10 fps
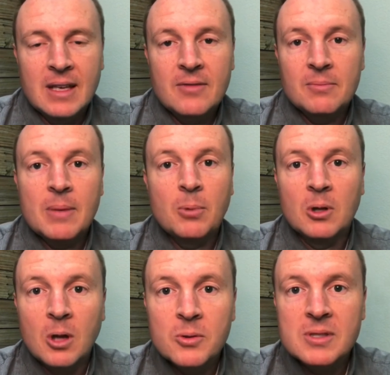people
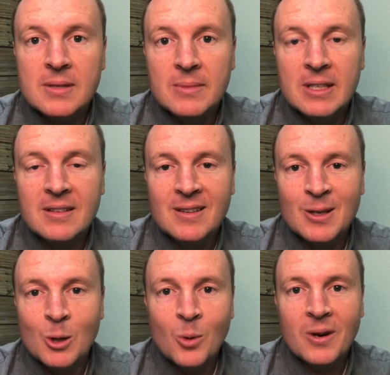close to me
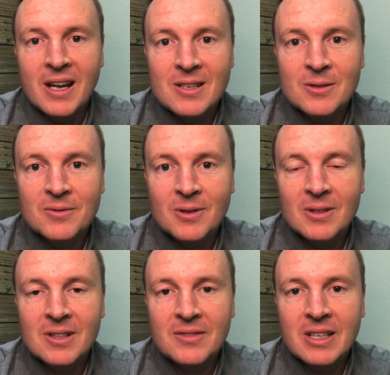that know what I do for
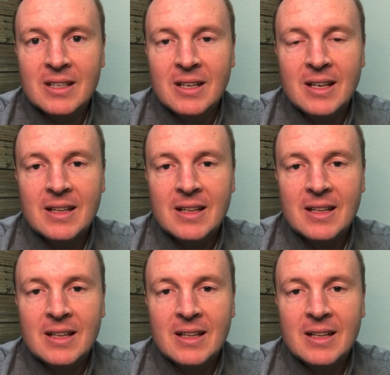a living,